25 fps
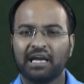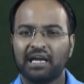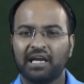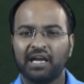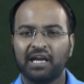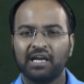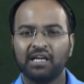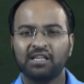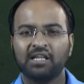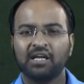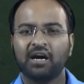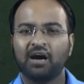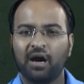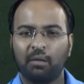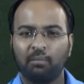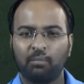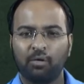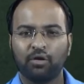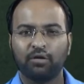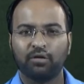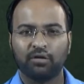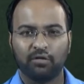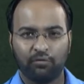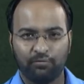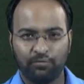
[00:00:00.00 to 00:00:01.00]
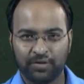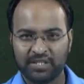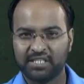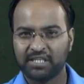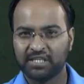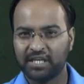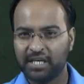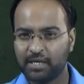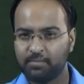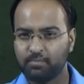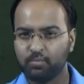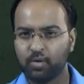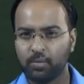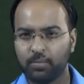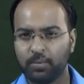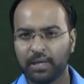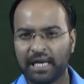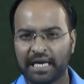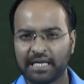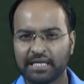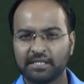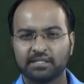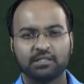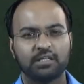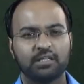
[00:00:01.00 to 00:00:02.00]
lend the amount which it
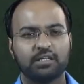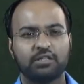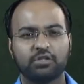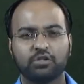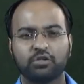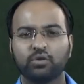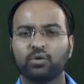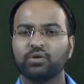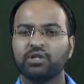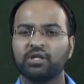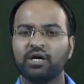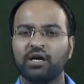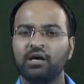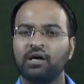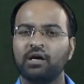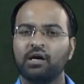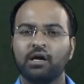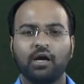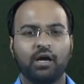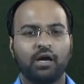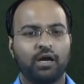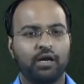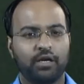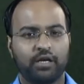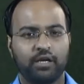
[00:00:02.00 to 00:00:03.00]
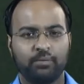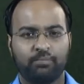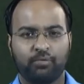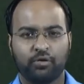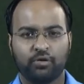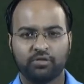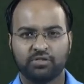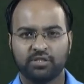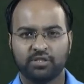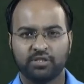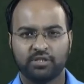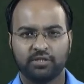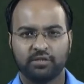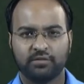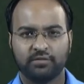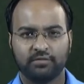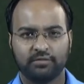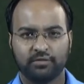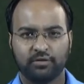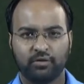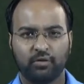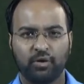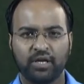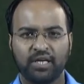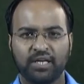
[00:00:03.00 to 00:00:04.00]
mobilized through the deposit.
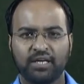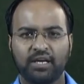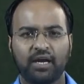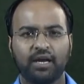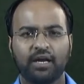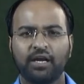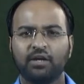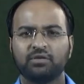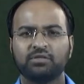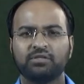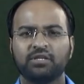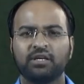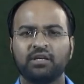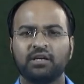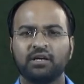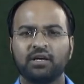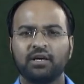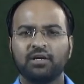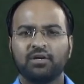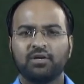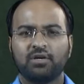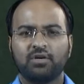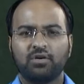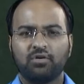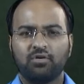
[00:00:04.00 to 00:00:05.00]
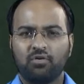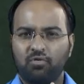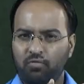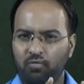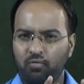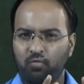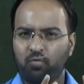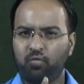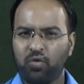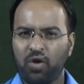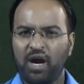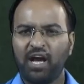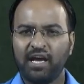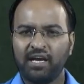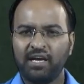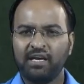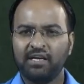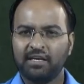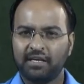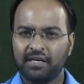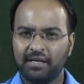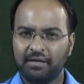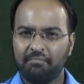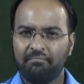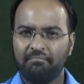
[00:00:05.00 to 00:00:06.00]
Got it? Now sir,
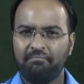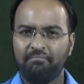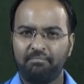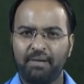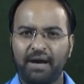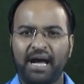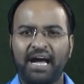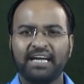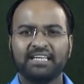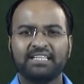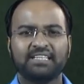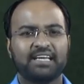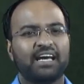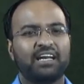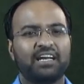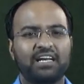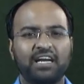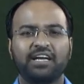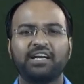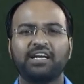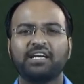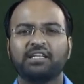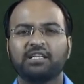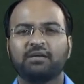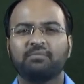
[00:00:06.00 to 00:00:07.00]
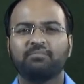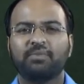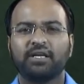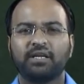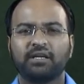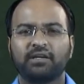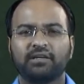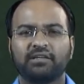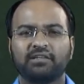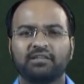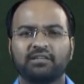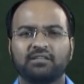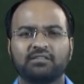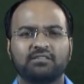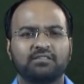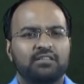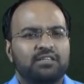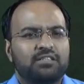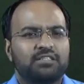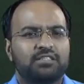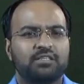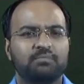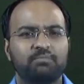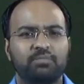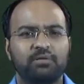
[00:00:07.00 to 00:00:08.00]
why banks are lending the money? Sir,
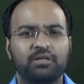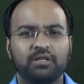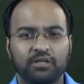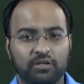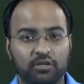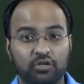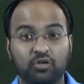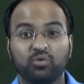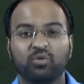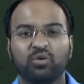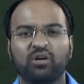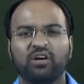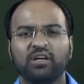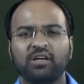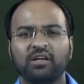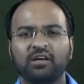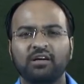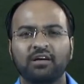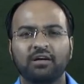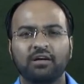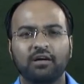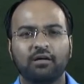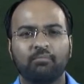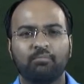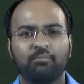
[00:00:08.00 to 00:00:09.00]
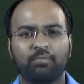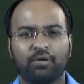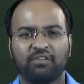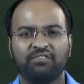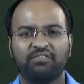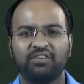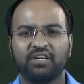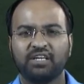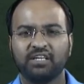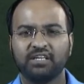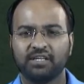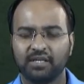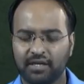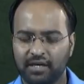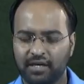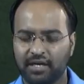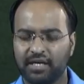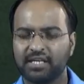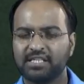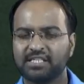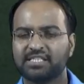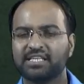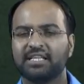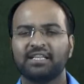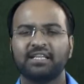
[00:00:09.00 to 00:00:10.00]
simply to earn profit here.
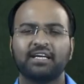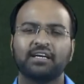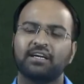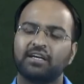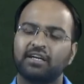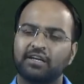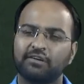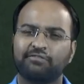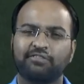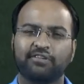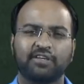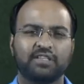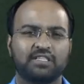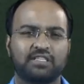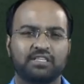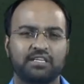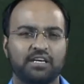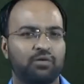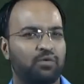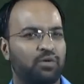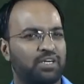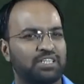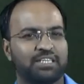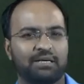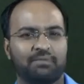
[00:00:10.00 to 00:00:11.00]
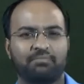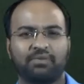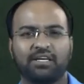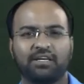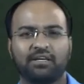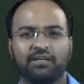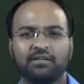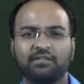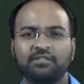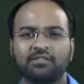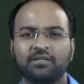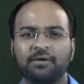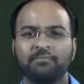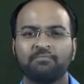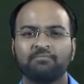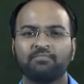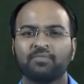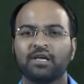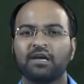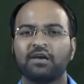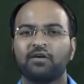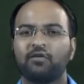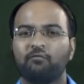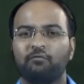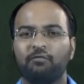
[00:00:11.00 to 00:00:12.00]
Understand the difference here. What is happening is,
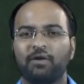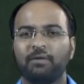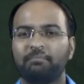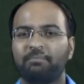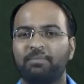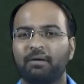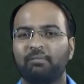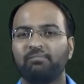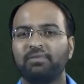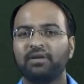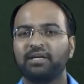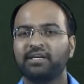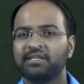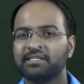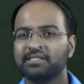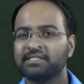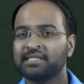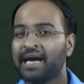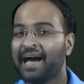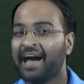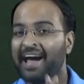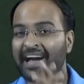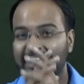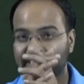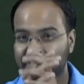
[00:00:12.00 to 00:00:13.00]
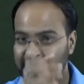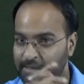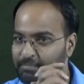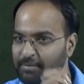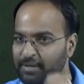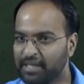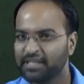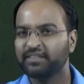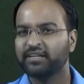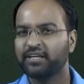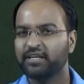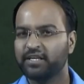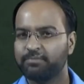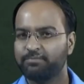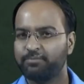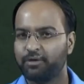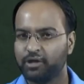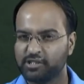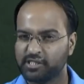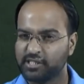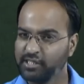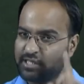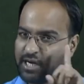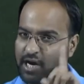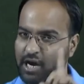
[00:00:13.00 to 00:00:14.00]
when public is accepting the
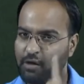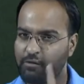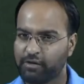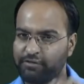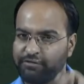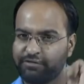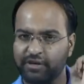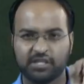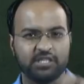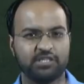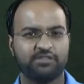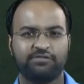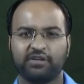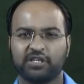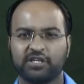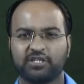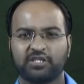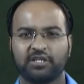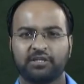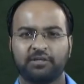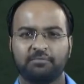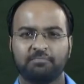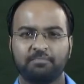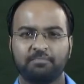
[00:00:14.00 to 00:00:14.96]
deposit, our first function,